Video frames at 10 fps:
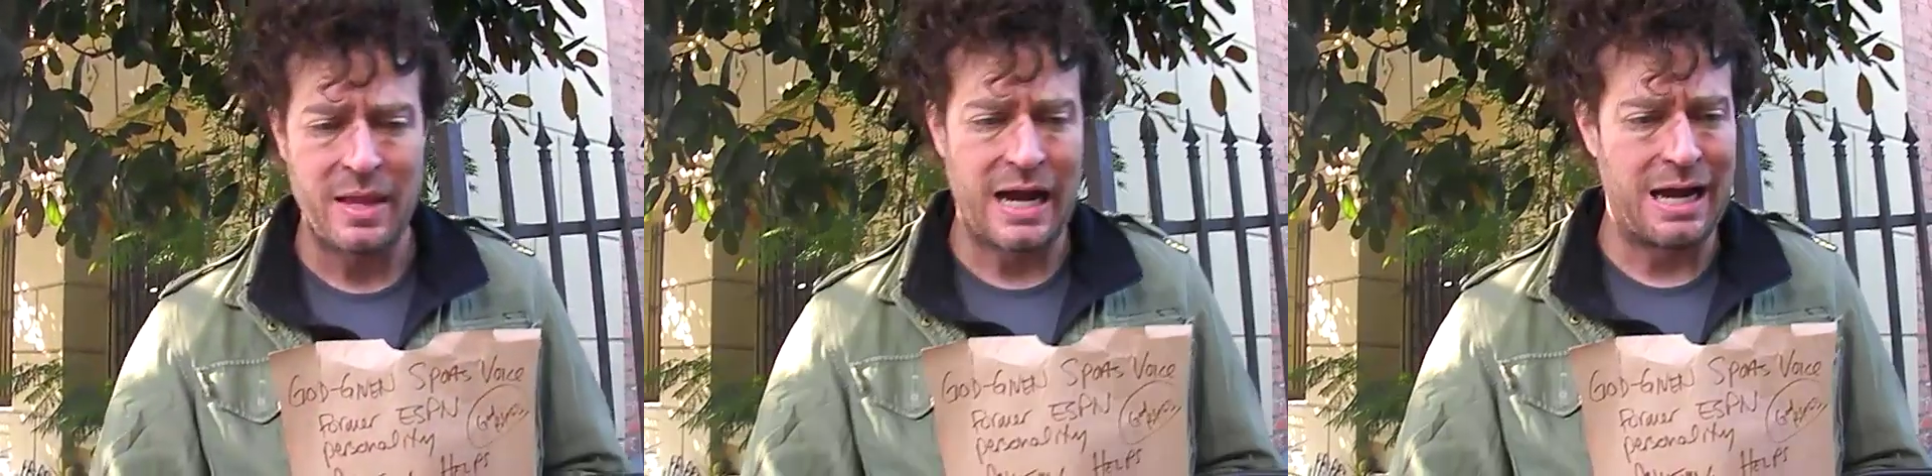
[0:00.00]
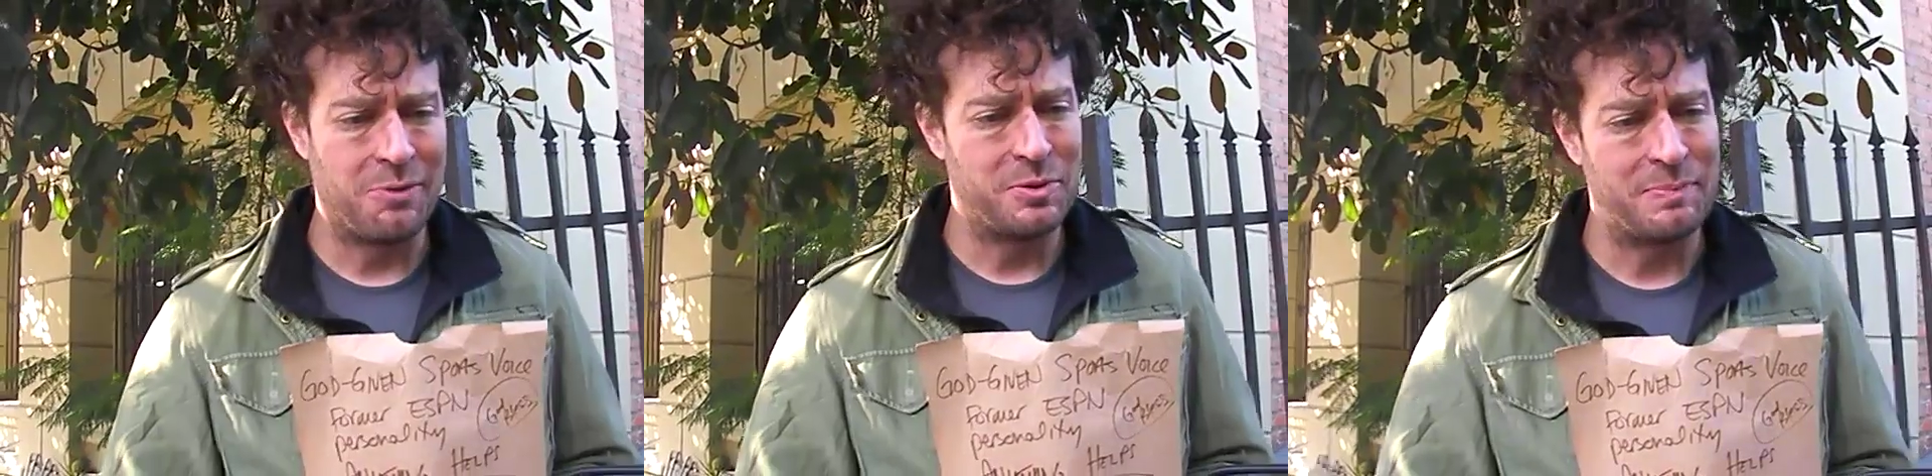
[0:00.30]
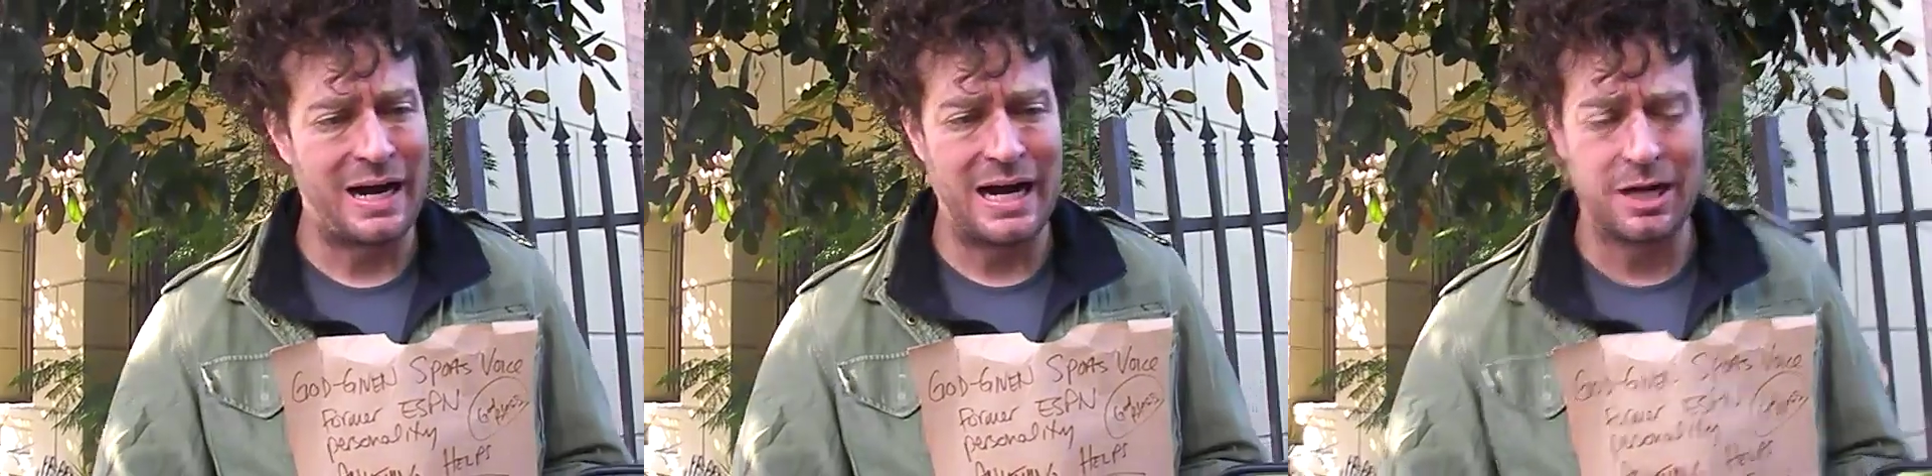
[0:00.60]
I would
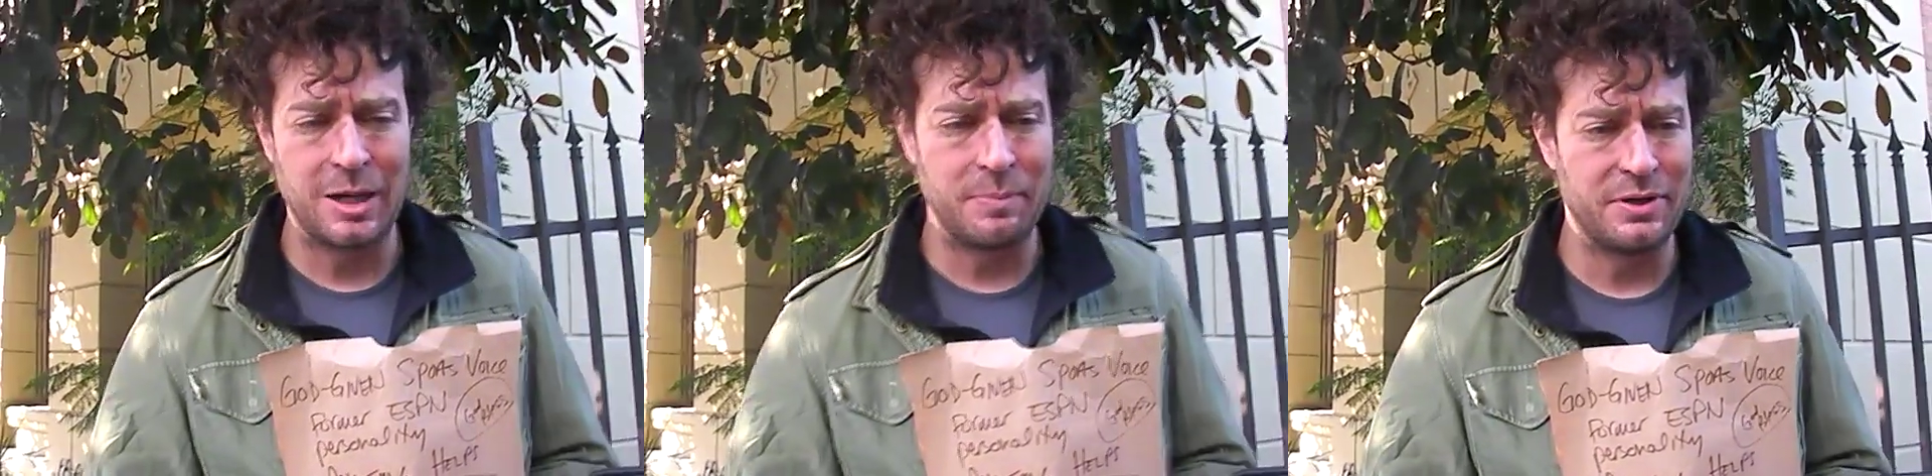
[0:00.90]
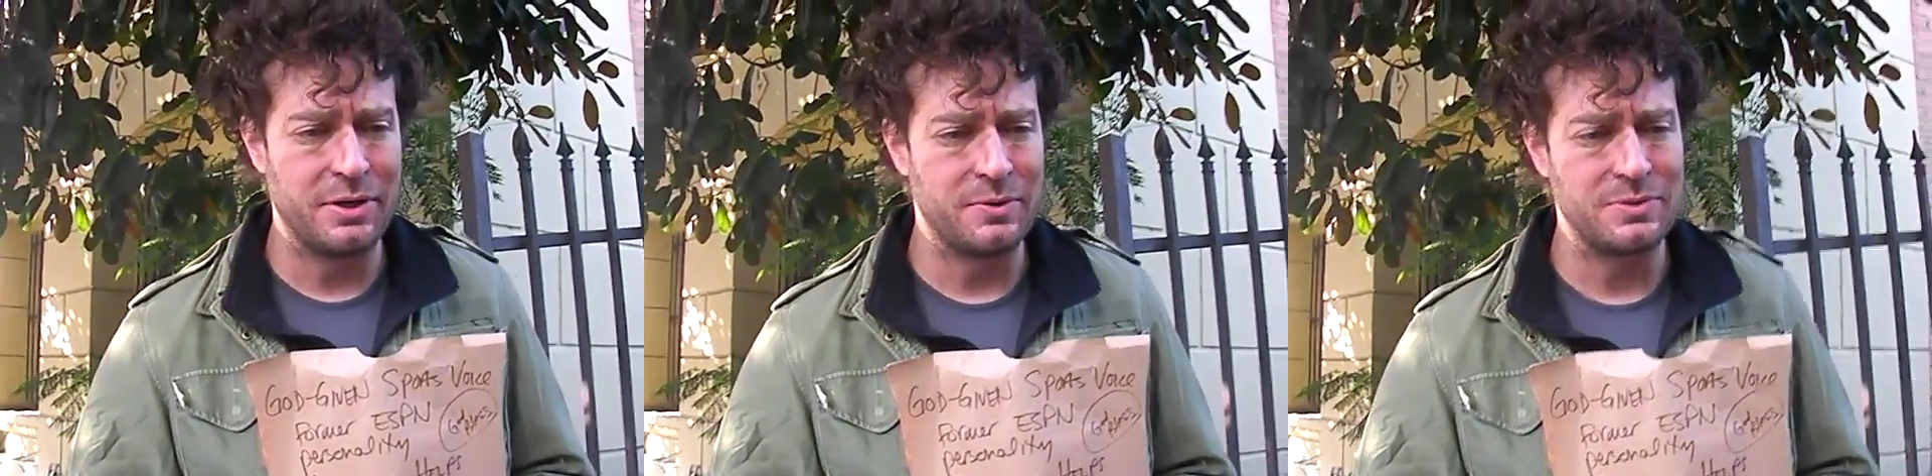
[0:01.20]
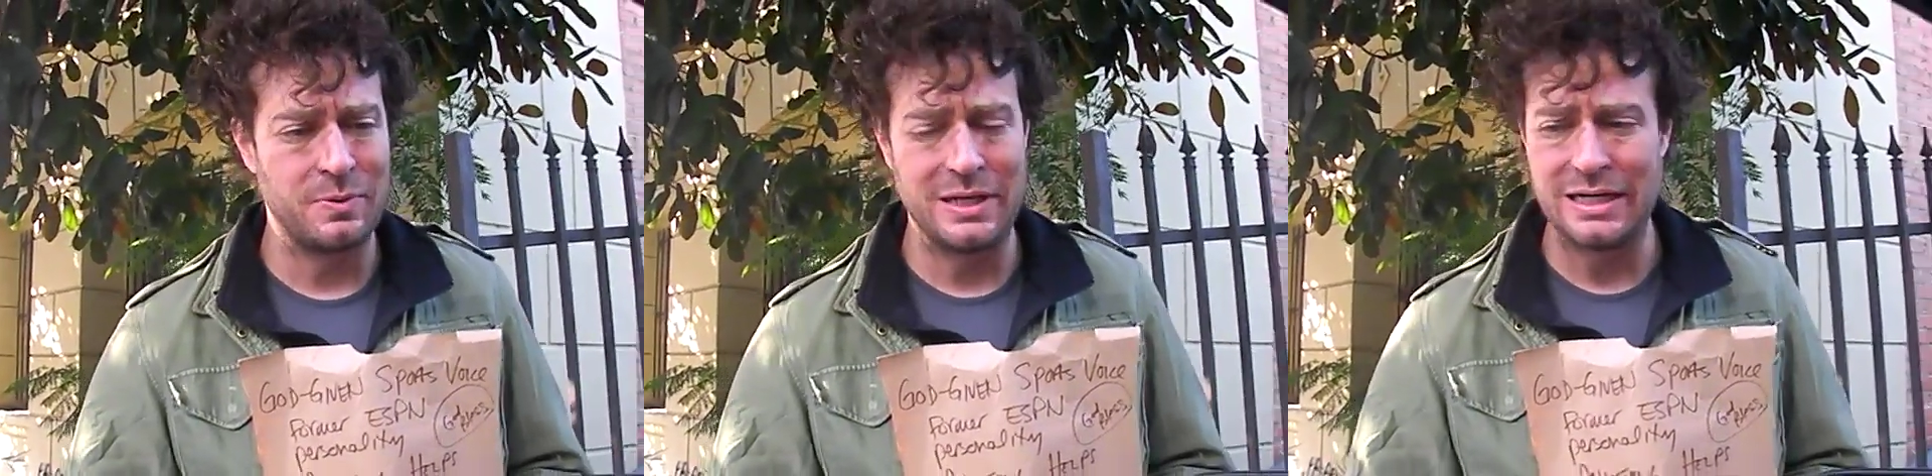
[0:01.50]
buy a couple of those a
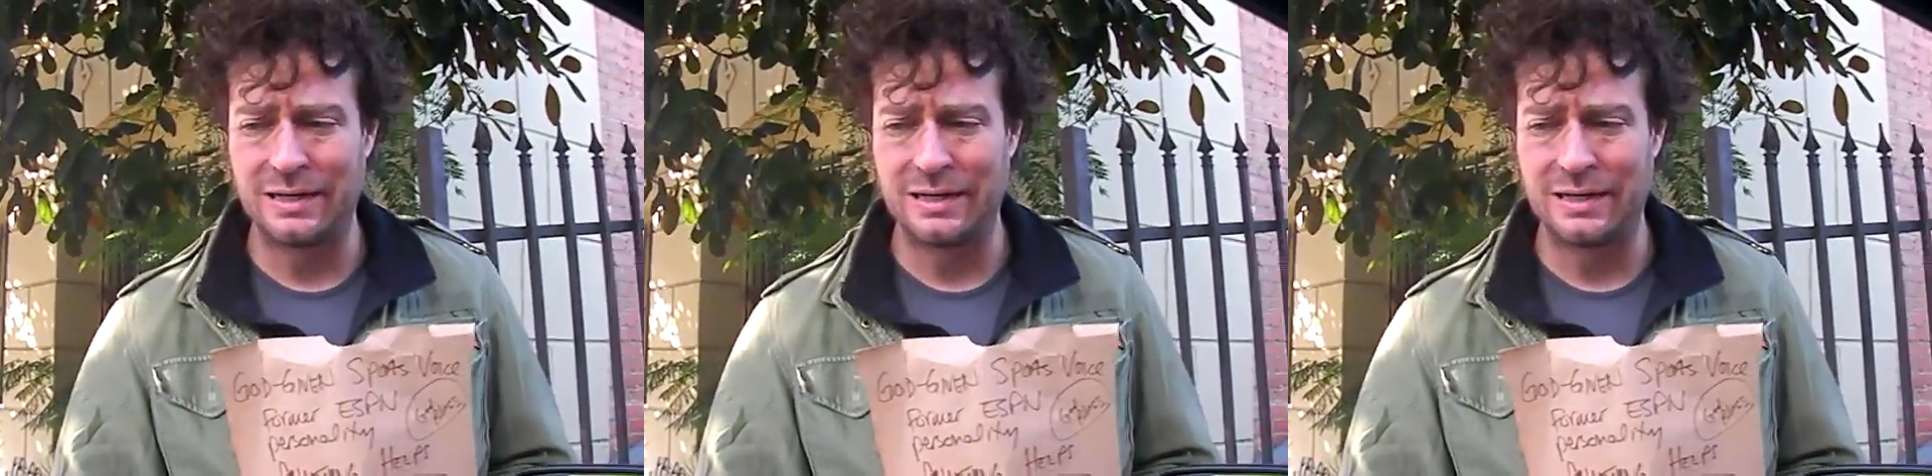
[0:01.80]
week,